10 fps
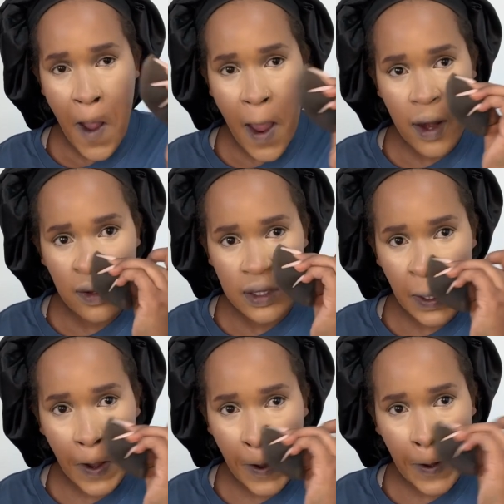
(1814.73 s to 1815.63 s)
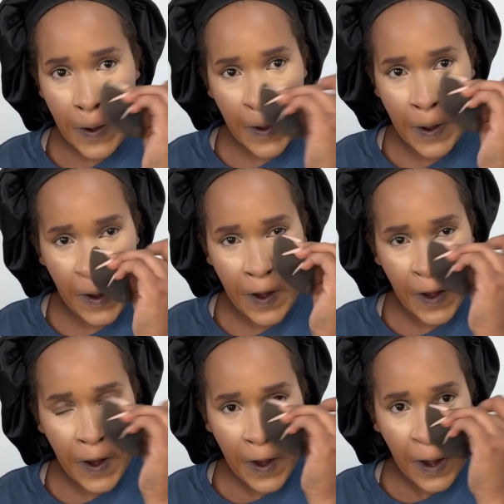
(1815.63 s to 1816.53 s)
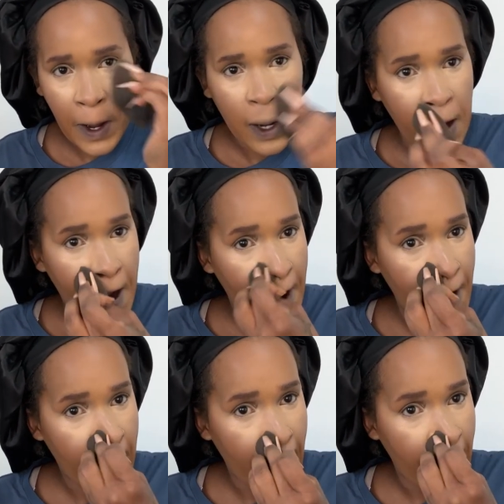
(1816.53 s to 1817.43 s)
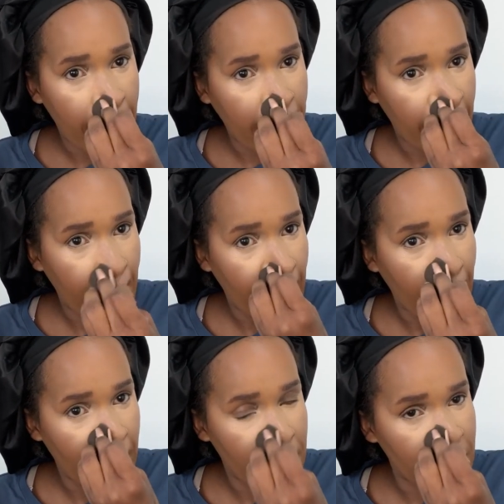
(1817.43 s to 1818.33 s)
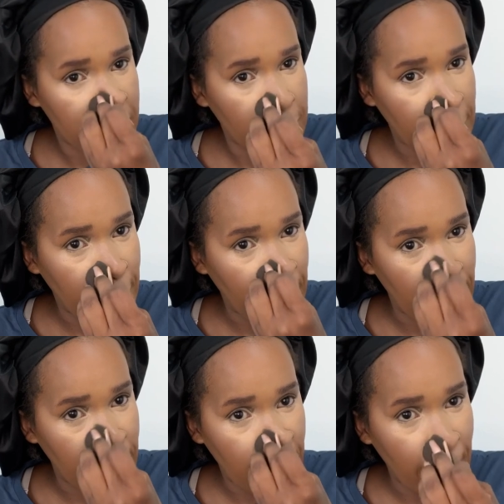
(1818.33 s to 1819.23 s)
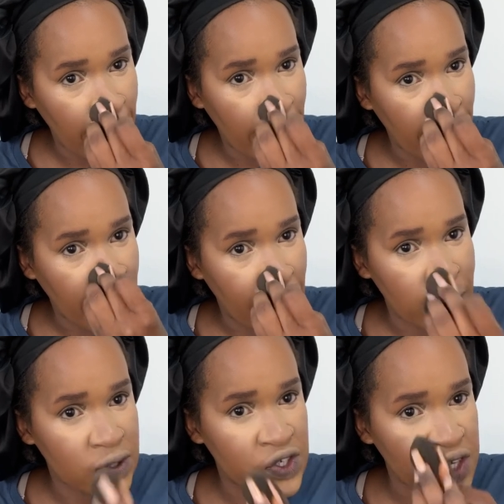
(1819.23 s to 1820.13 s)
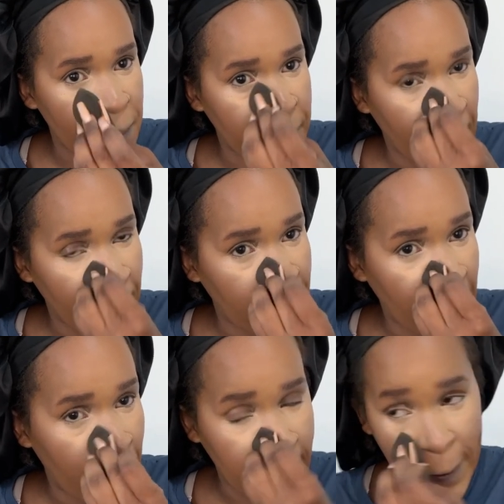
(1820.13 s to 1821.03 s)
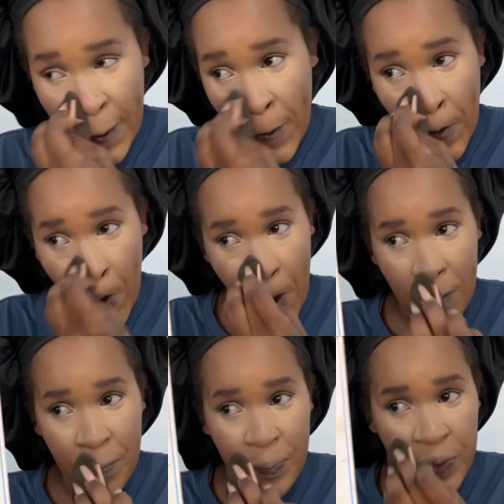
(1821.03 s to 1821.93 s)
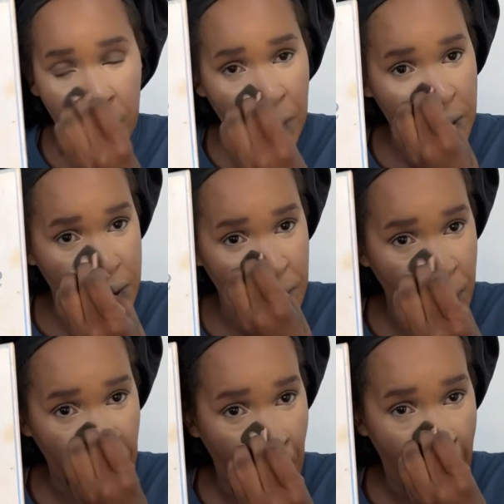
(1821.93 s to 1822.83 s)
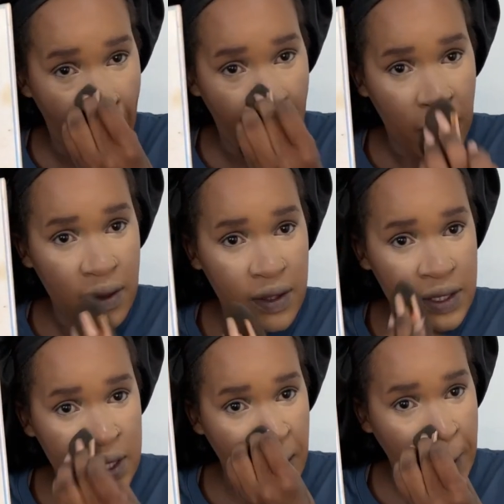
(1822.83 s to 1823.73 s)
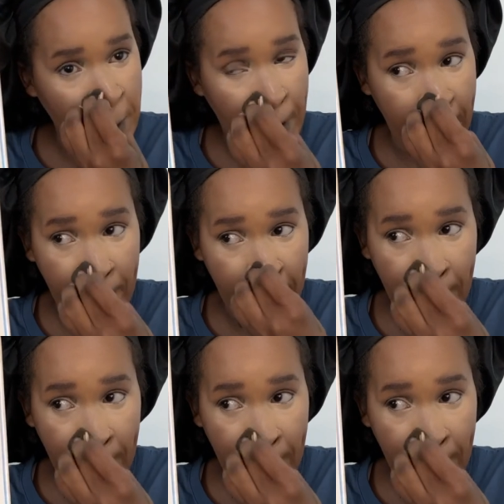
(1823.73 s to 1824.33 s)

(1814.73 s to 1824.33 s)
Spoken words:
And also, guys, this line, you must not see like gold sharp lines on when you do this thing, like,